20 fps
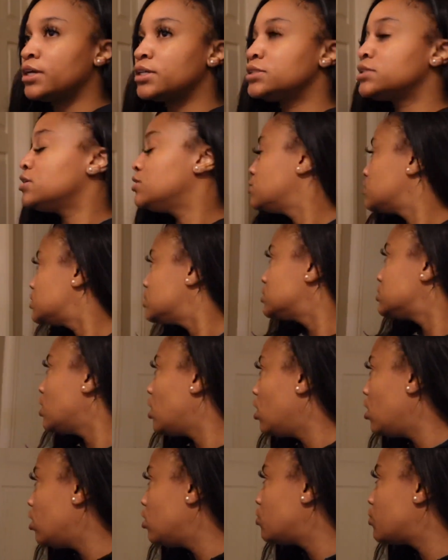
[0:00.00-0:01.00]
So this
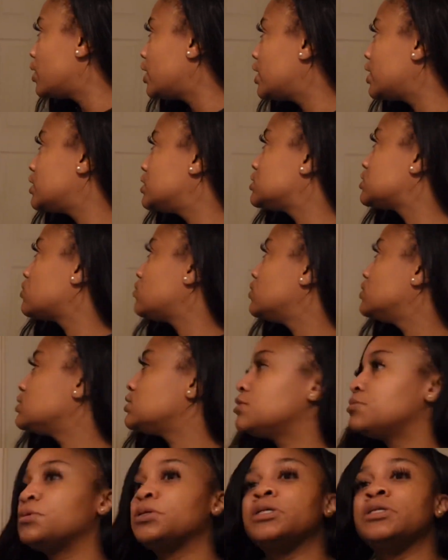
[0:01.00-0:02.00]
hallway is going
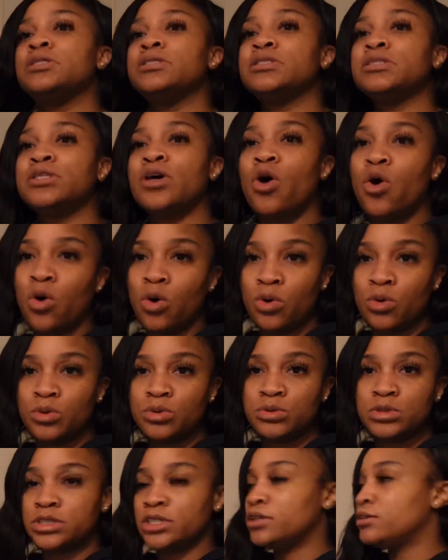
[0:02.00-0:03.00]
to be
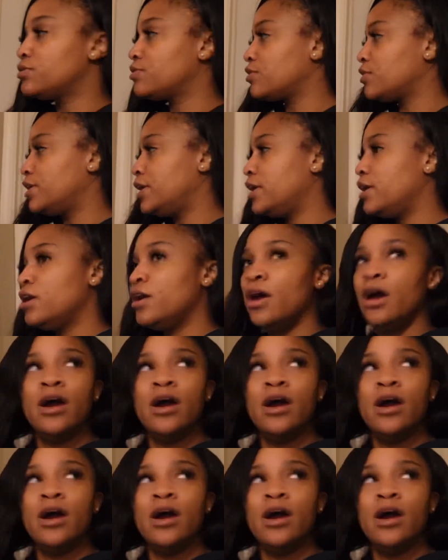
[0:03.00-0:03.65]
so different.